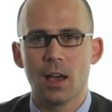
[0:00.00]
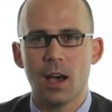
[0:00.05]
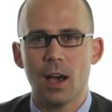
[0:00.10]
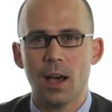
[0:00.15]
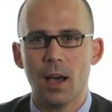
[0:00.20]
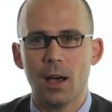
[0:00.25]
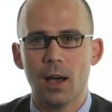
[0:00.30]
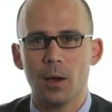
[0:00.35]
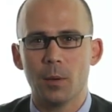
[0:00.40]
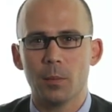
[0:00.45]

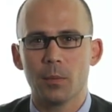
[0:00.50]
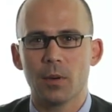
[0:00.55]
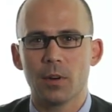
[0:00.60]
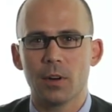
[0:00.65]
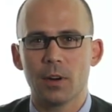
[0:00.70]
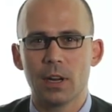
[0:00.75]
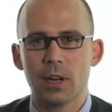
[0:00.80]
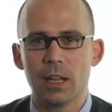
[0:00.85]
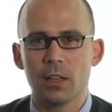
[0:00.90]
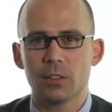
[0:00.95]
Um,
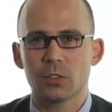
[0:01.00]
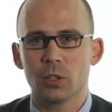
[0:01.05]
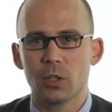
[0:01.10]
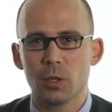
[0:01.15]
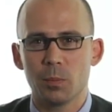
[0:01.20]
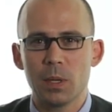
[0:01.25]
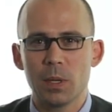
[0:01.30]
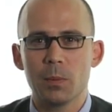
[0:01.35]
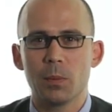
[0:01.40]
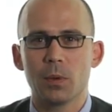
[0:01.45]
so
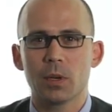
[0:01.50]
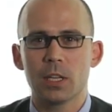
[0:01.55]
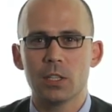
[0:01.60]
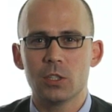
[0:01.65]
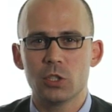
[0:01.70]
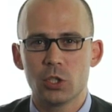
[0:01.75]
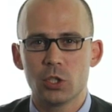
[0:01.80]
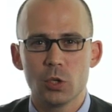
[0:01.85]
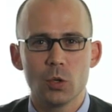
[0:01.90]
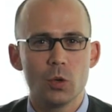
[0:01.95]
that people
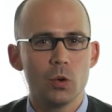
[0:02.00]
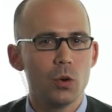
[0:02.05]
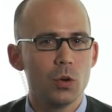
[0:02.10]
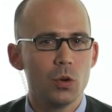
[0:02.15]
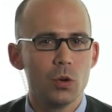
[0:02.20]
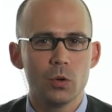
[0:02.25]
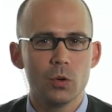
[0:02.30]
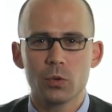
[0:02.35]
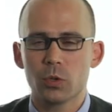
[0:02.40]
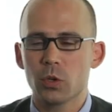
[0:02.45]
can
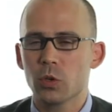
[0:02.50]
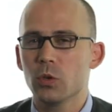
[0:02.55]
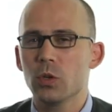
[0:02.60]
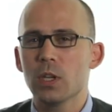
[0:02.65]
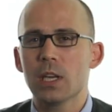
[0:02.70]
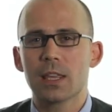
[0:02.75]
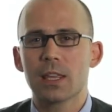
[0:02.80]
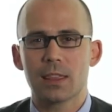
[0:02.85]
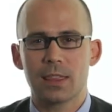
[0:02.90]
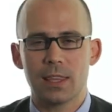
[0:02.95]
do
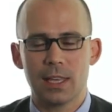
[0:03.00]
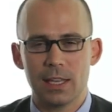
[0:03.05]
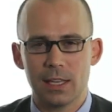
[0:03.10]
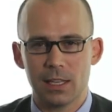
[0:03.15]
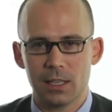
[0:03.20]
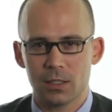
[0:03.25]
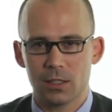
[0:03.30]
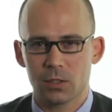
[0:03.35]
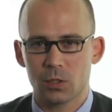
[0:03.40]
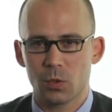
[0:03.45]
unique
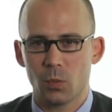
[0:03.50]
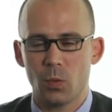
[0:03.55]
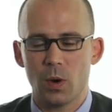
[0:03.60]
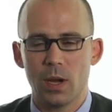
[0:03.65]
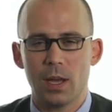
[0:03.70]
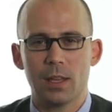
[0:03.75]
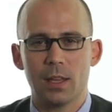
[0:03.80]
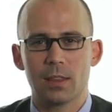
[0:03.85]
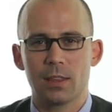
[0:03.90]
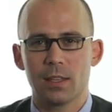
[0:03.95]
things
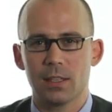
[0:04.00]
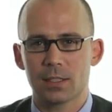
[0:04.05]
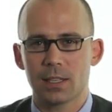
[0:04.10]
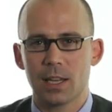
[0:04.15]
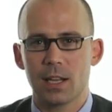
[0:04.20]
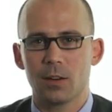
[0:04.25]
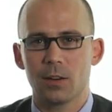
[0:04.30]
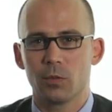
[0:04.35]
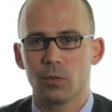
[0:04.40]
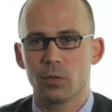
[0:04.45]
with this
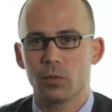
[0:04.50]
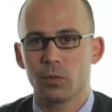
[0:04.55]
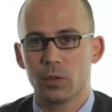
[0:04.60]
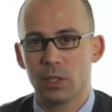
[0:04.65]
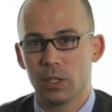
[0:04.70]
kind of